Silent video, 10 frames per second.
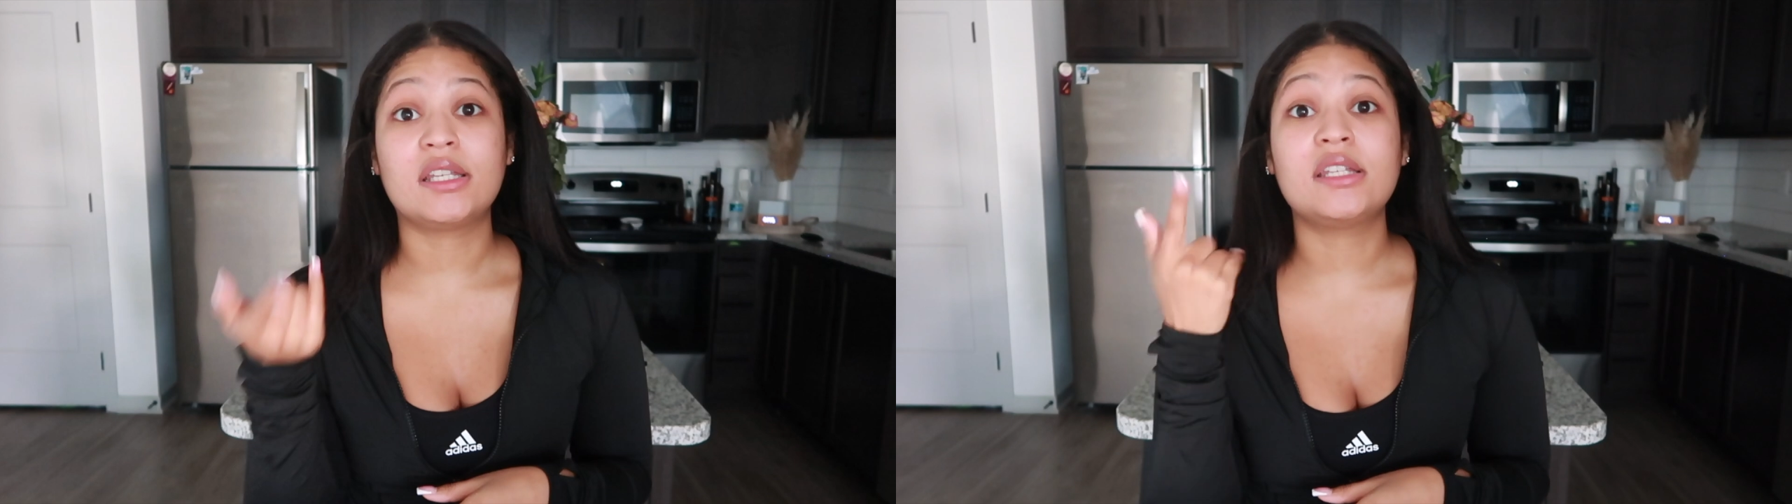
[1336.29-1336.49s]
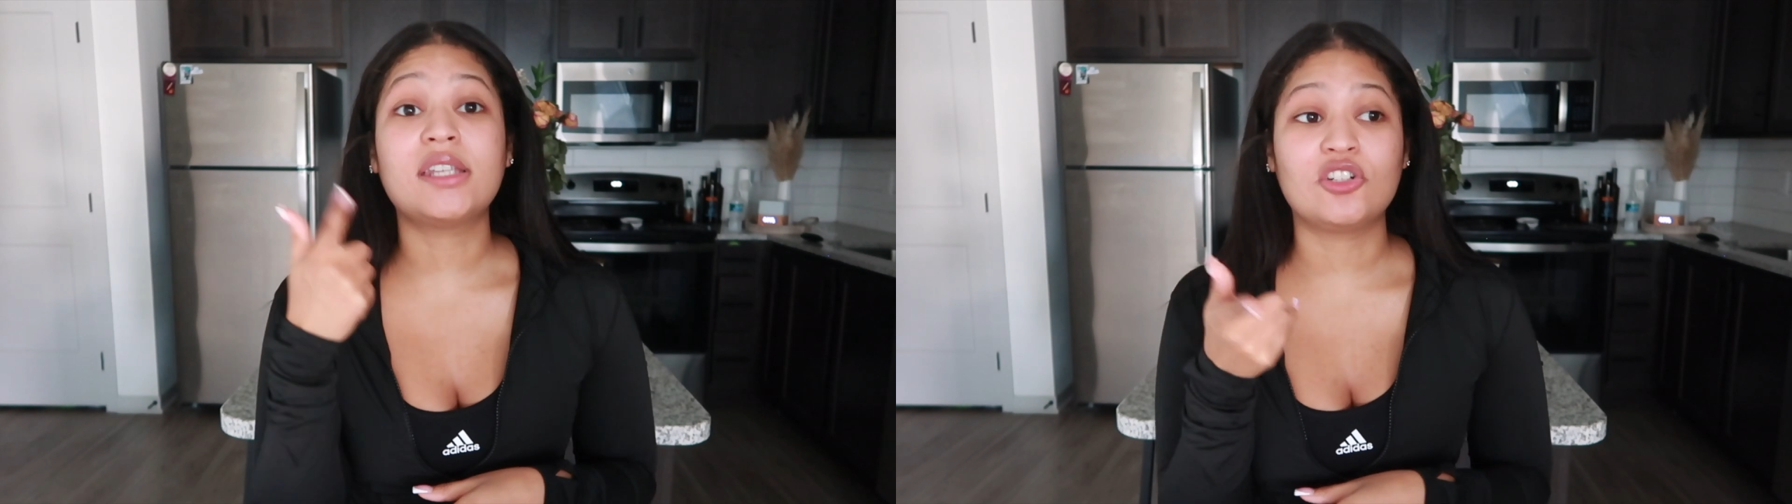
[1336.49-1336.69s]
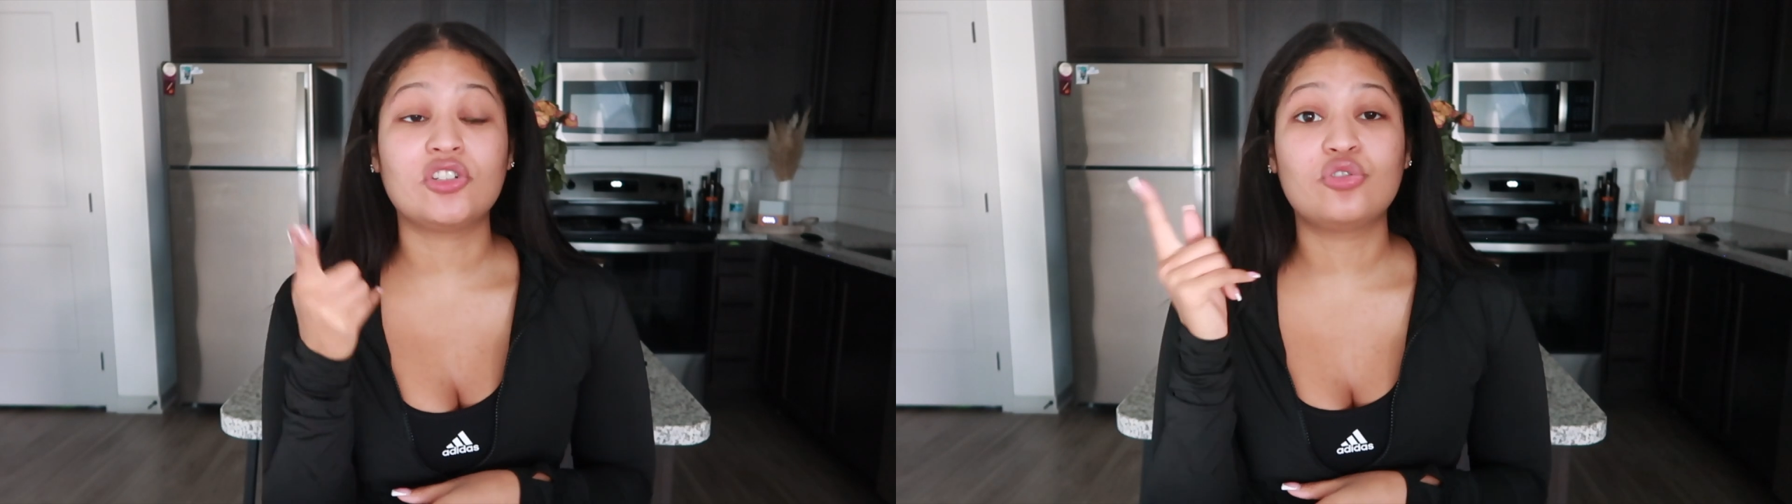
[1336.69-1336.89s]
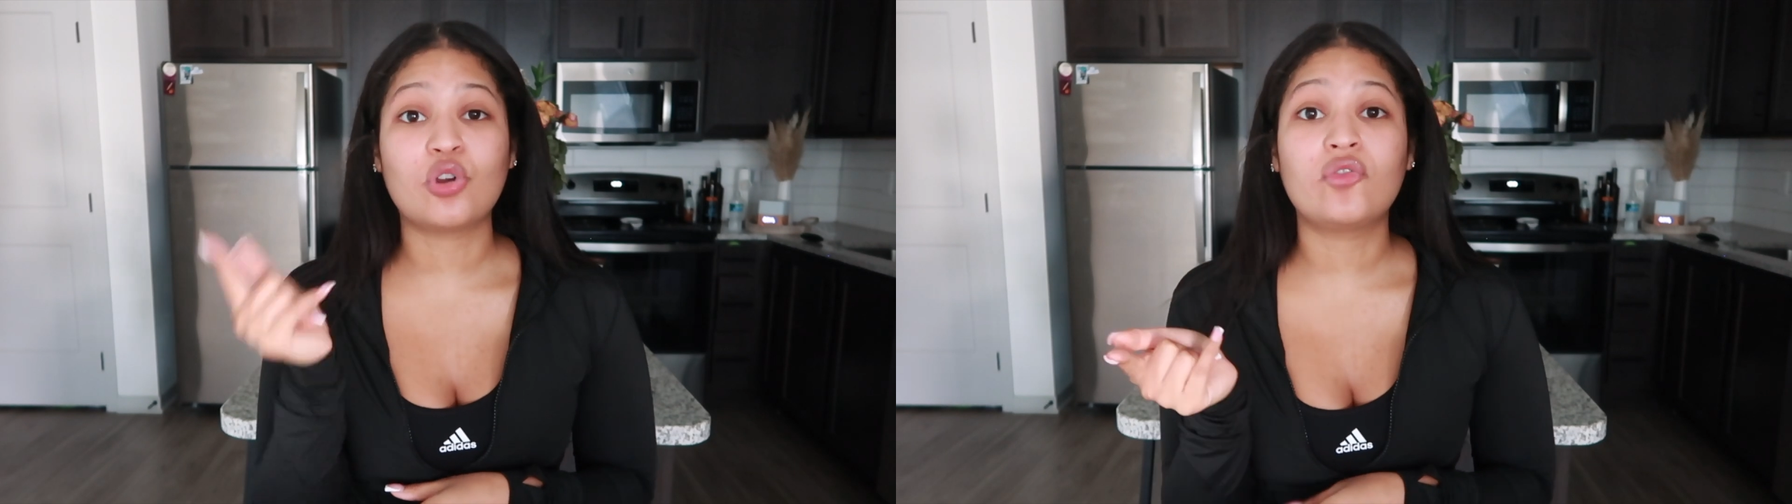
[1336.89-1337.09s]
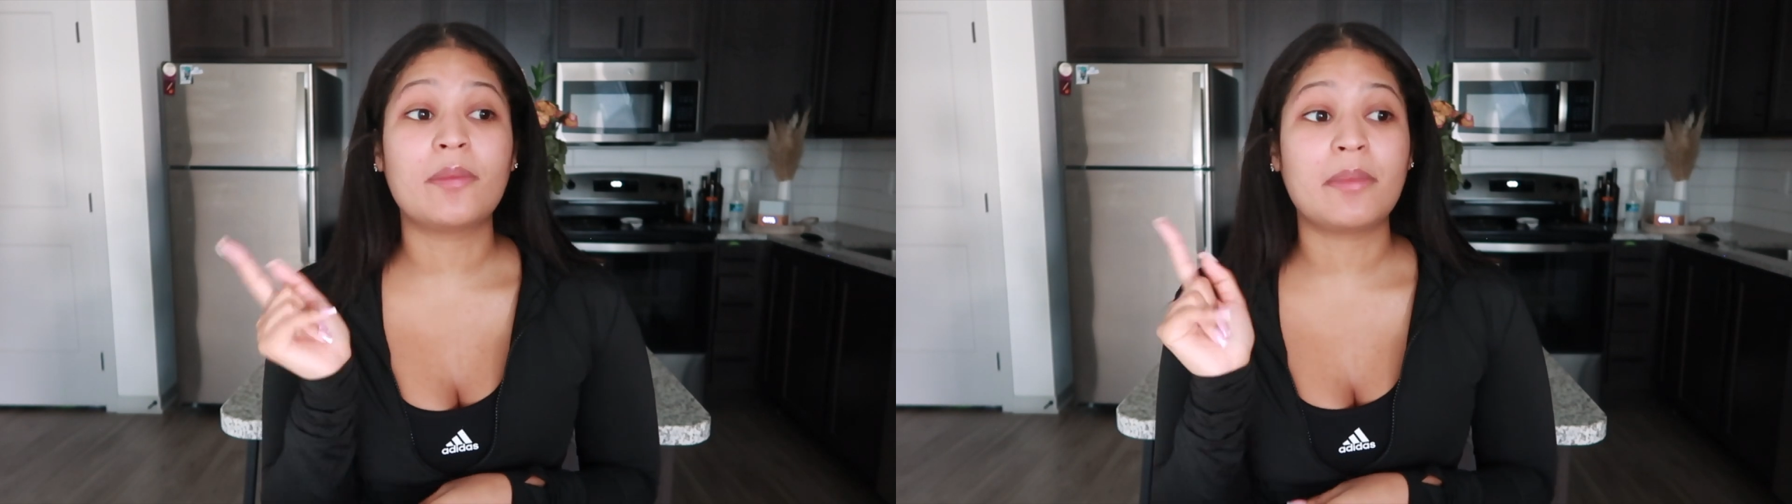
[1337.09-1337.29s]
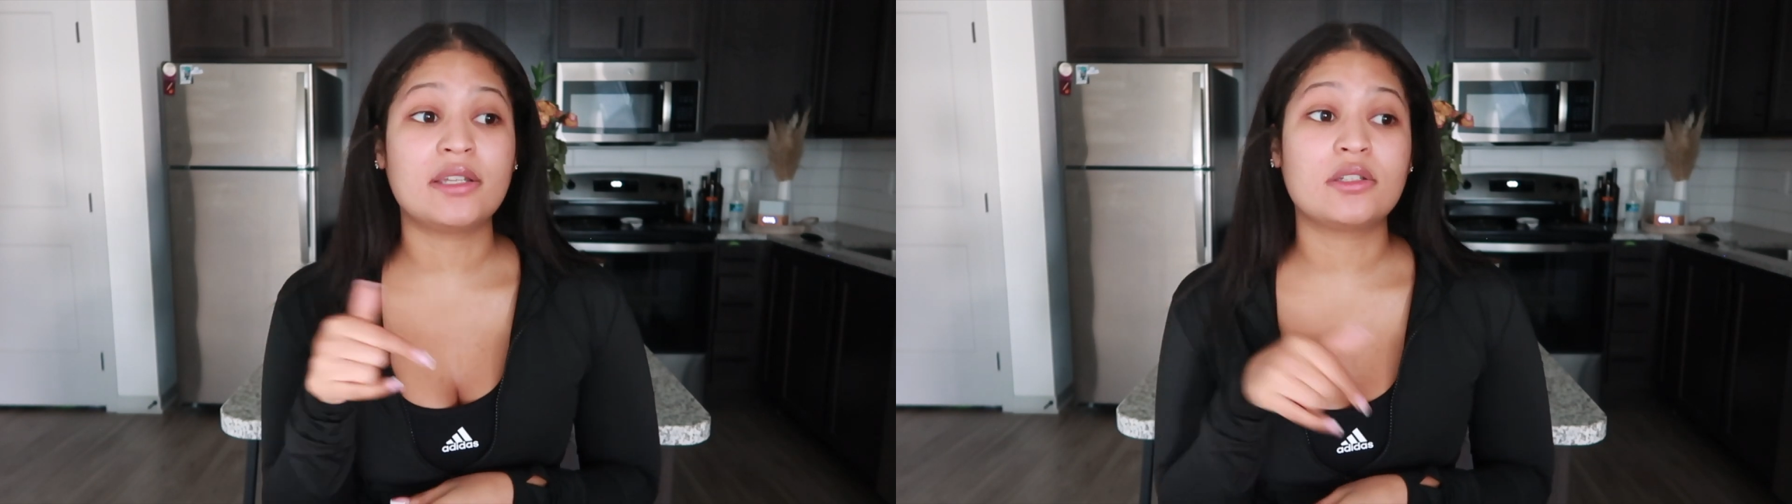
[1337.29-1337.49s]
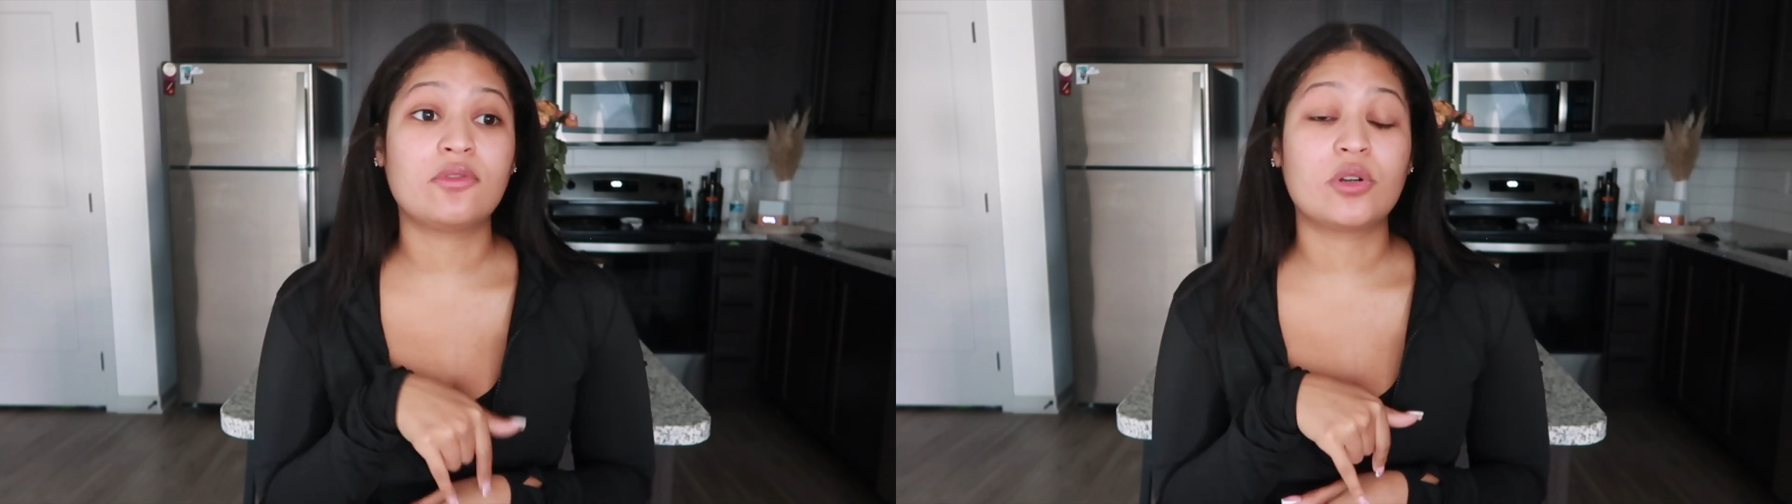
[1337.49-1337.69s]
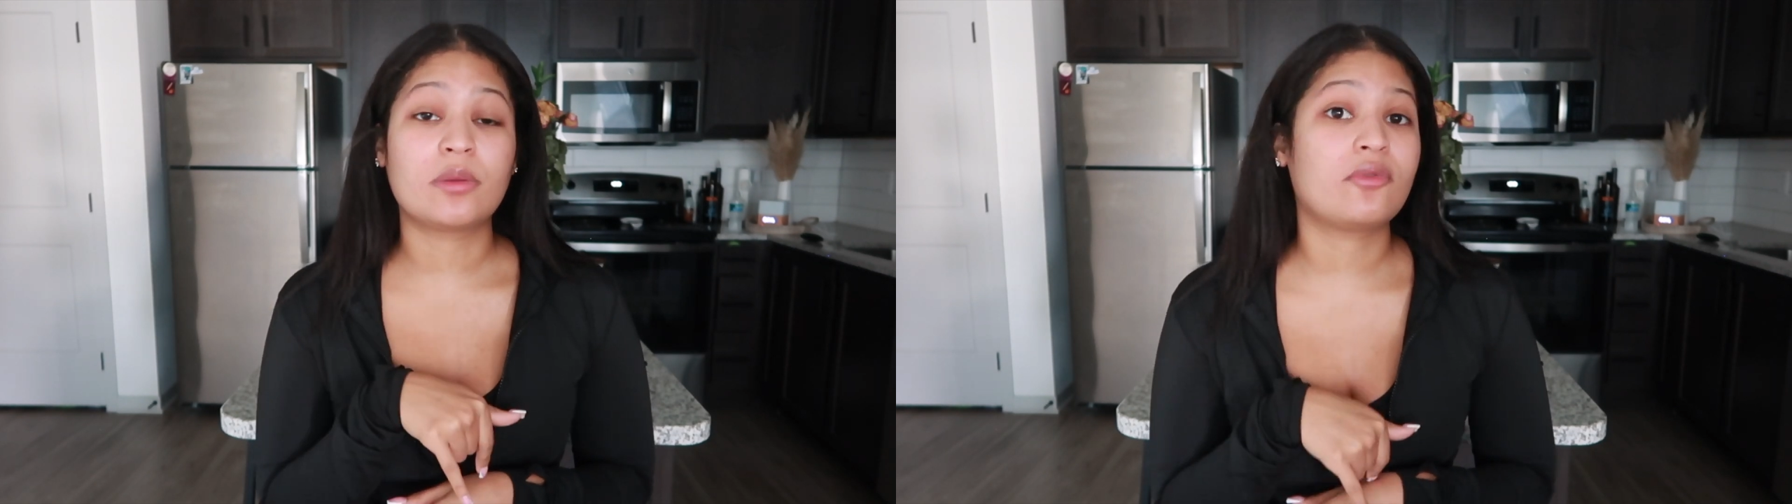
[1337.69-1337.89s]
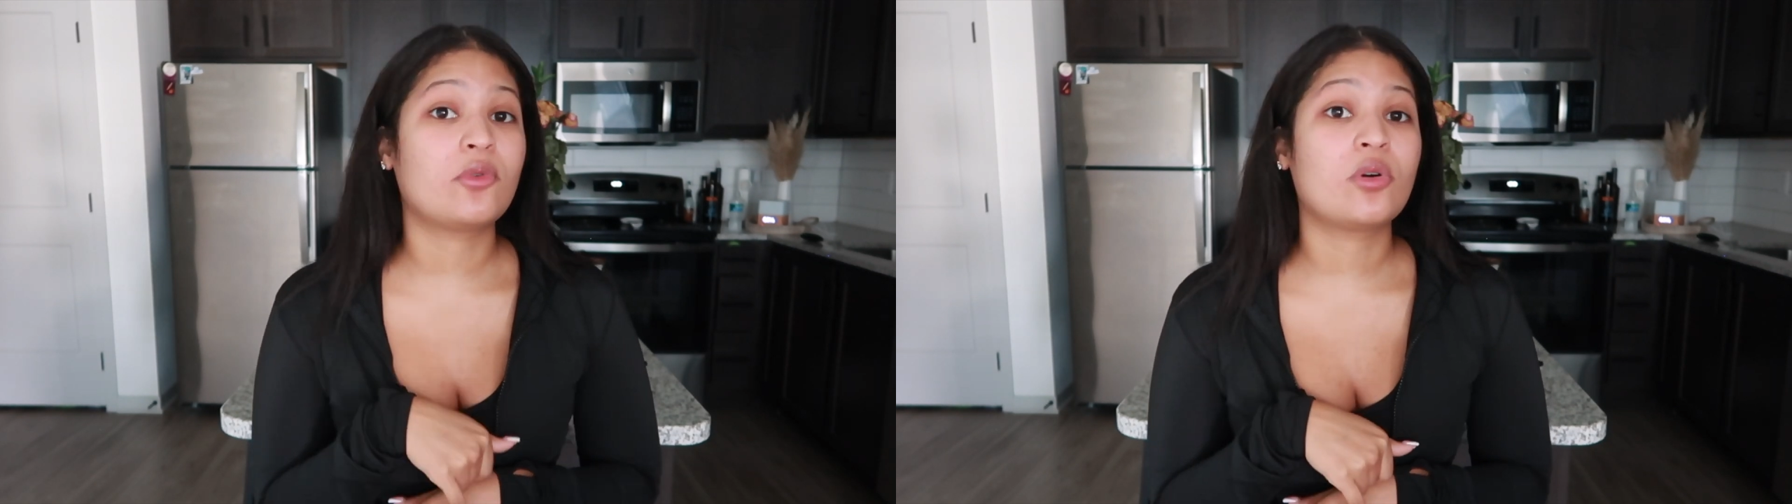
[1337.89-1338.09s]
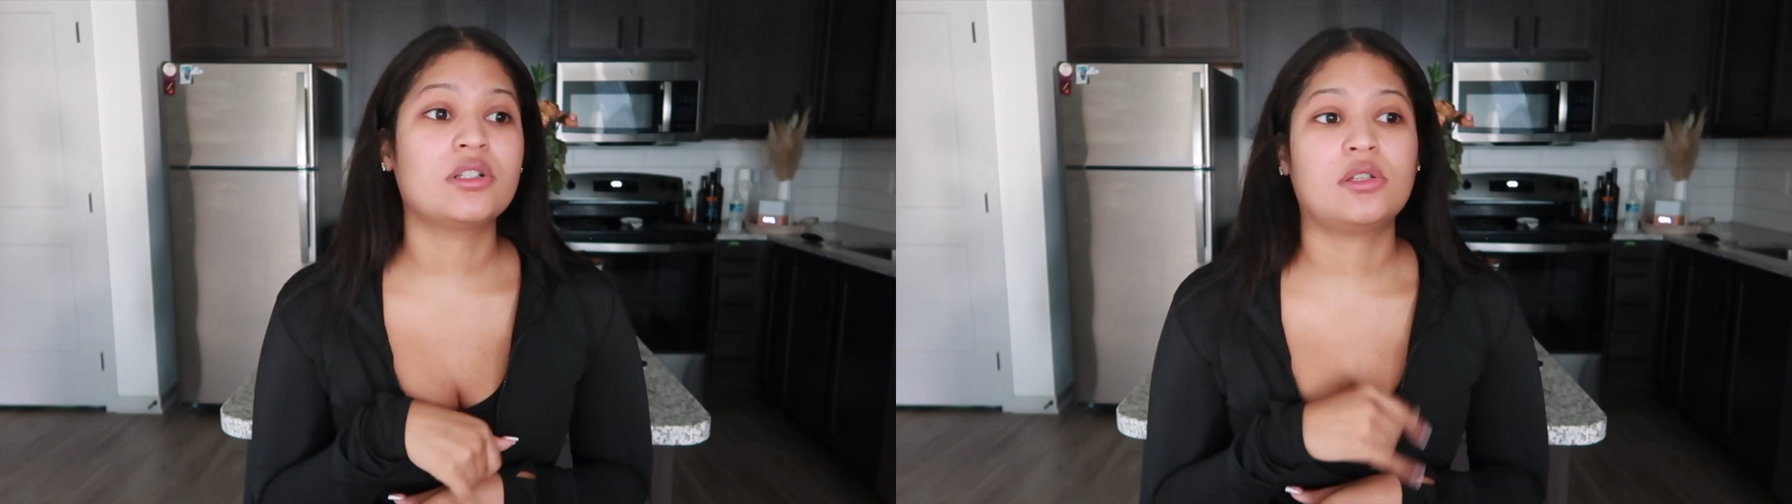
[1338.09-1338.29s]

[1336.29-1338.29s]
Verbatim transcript: He's actually drove from Maine to Florida before,